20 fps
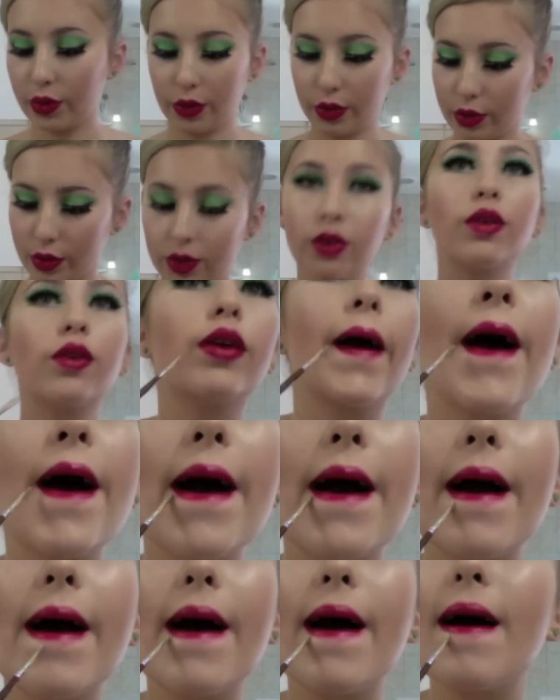pretty, and once
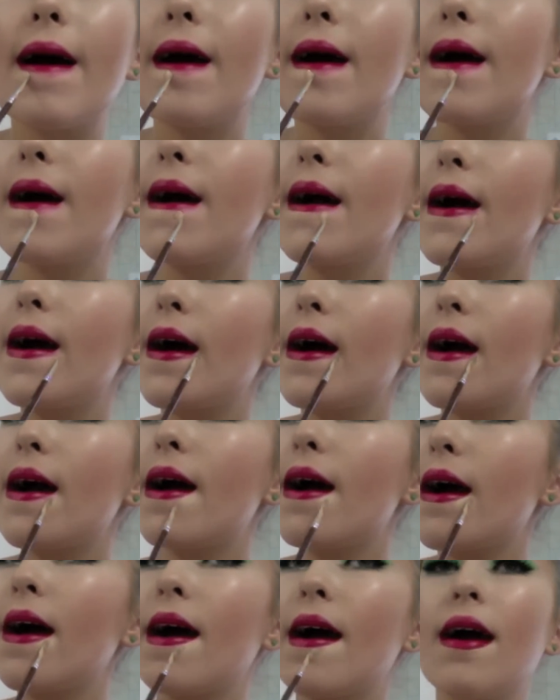I blot them, they're pretty
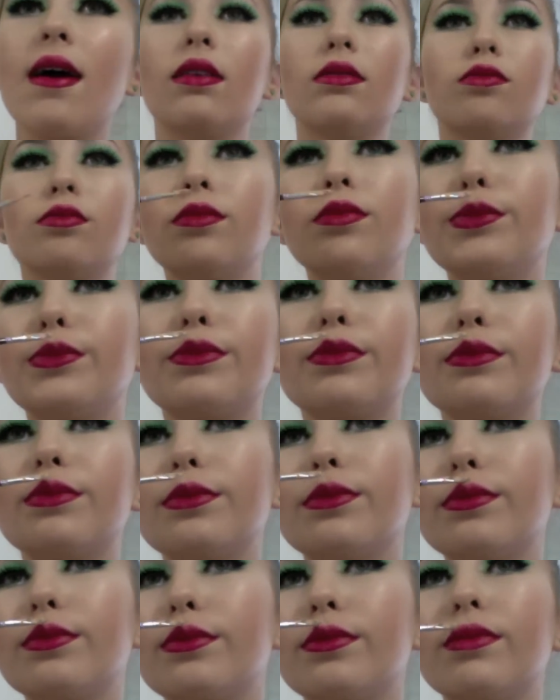good. It just takes a lot of
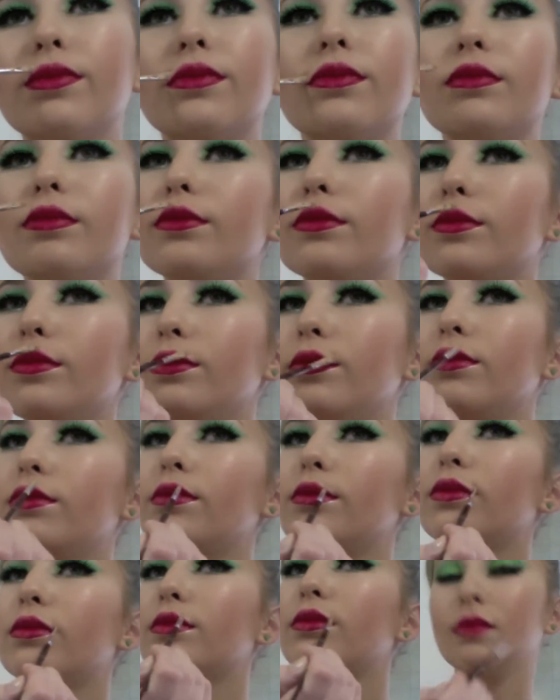fidgeting to get them
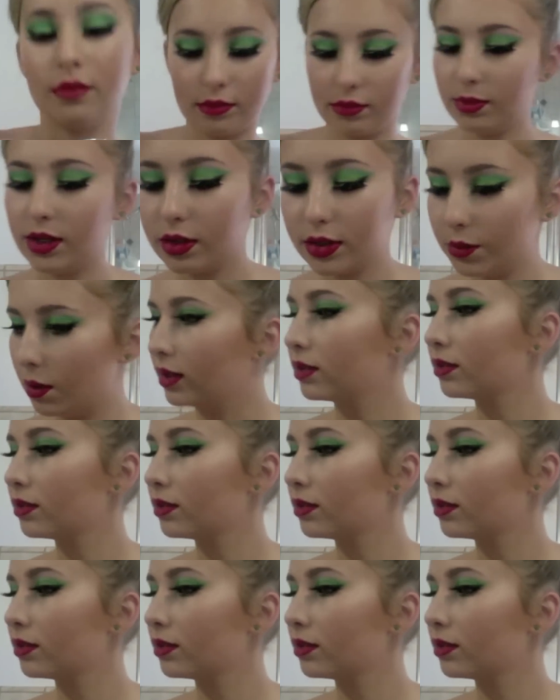to the point I want